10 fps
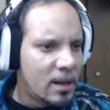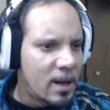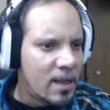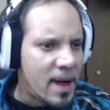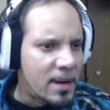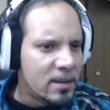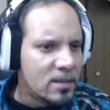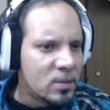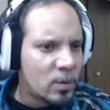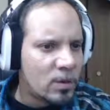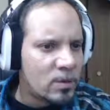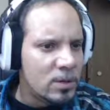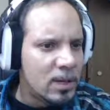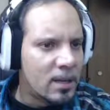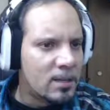and that is where
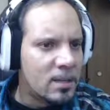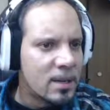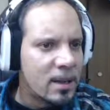you get